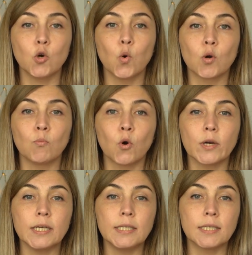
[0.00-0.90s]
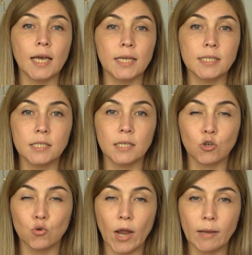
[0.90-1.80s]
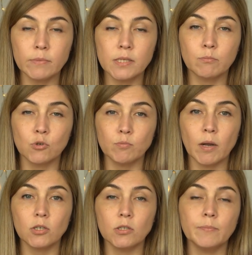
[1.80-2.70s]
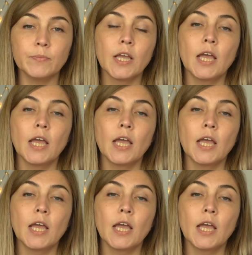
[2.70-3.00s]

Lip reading: or more intense cramps postpartum.